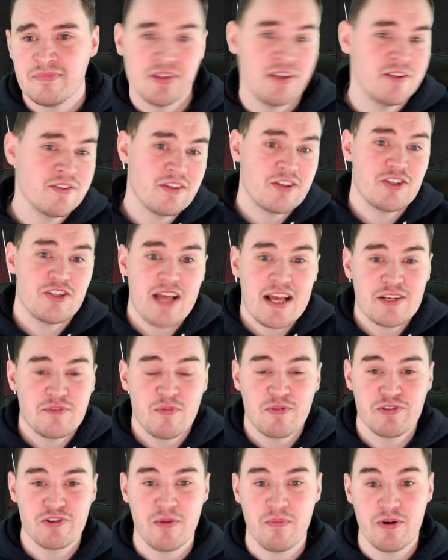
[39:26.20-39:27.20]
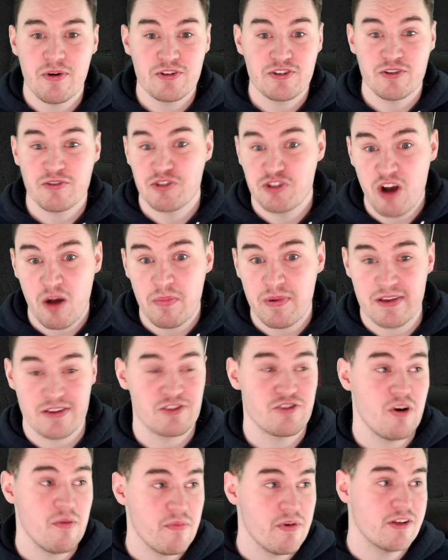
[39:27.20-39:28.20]
because that's what John Murtough's job is.
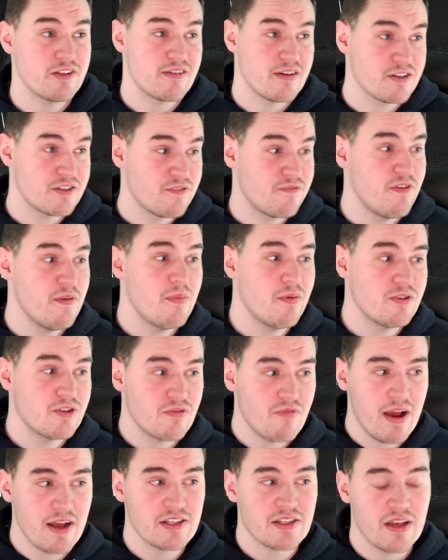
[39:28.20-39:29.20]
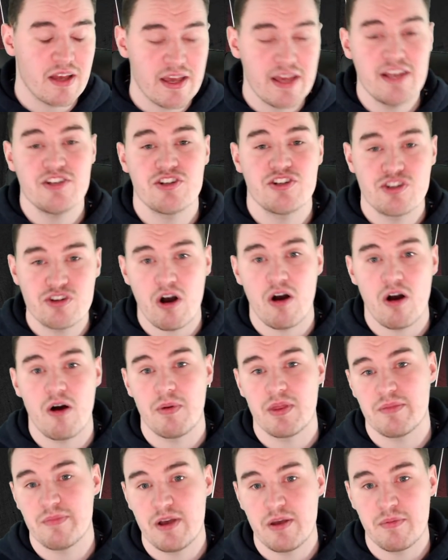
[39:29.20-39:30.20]
John Murtough is the football director. His job at
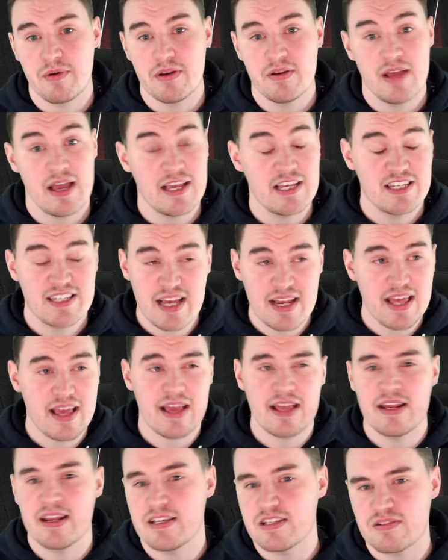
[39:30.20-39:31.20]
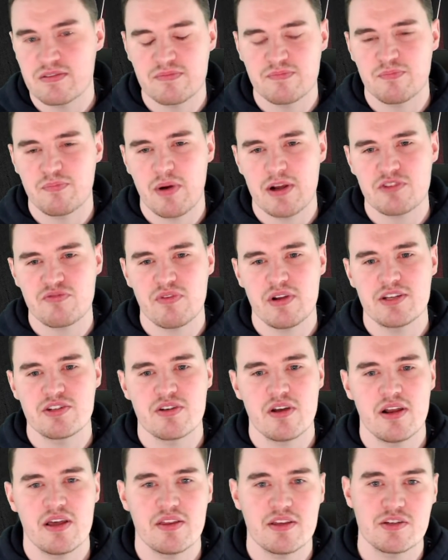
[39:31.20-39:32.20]
the moment, and he said it in his press release
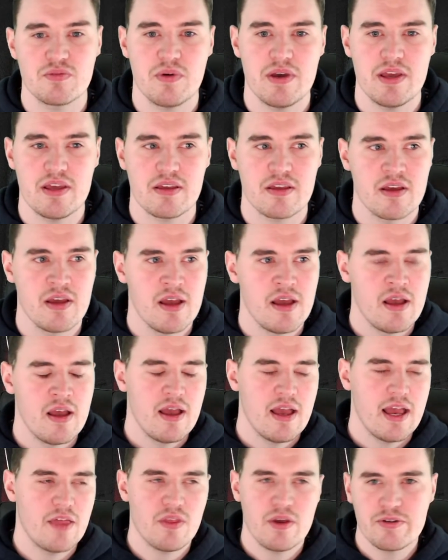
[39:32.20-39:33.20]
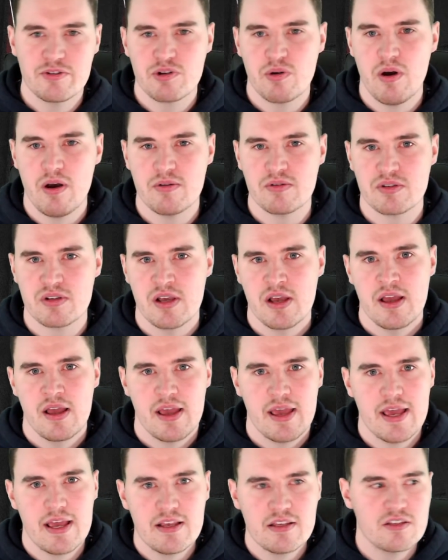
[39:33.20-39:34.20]
earlier this week, in those quotes,
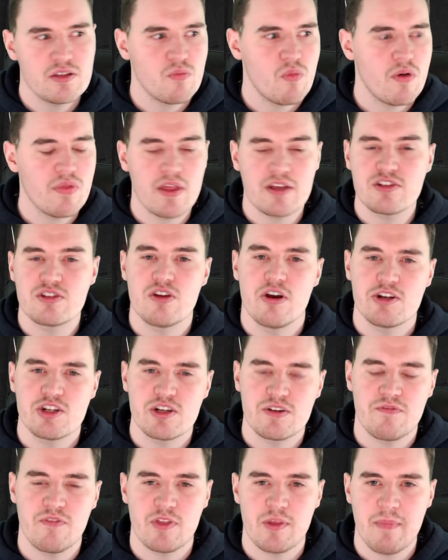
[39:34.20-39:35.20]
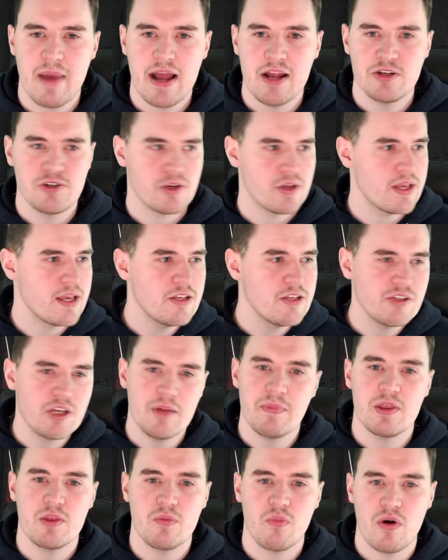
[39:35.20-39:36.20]
he's the one that's searching for the manager. He's going to
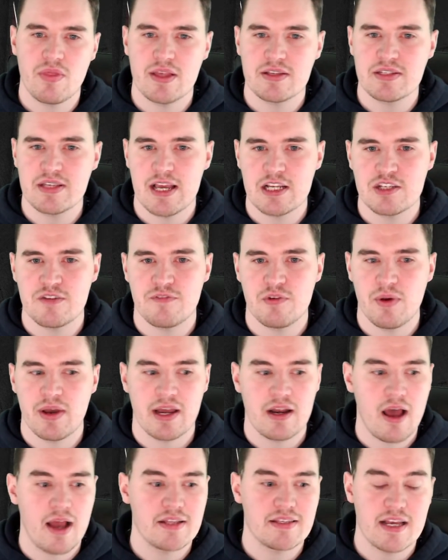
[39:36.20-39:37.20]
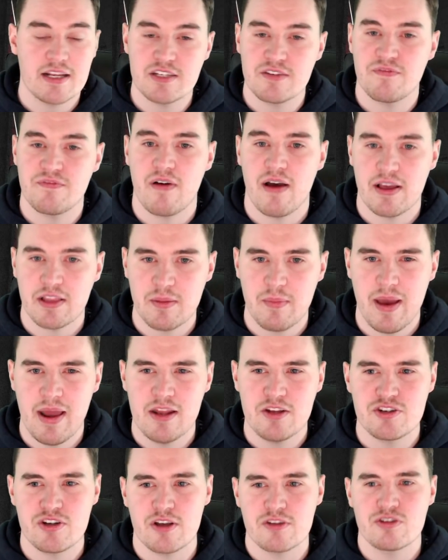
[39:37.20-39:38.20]
be the one that's interviewing and identifying the
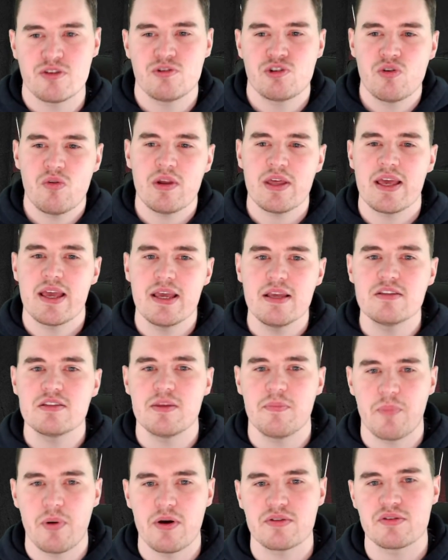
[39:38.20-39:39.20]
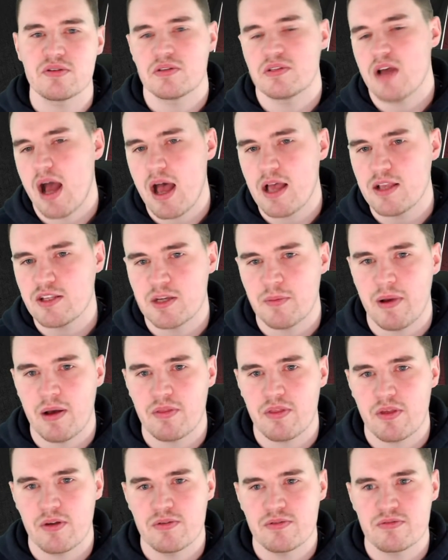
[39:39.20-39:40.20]
manager. So surely he's the person to ask about
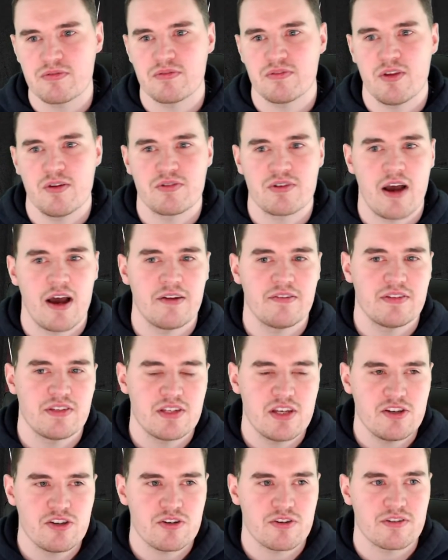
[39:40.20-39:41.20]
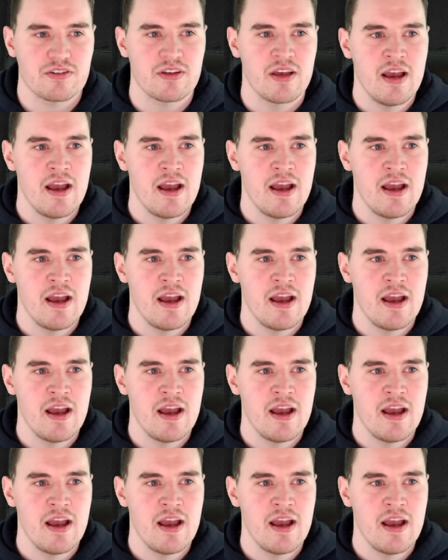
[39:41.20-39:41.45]
those kind of decisions.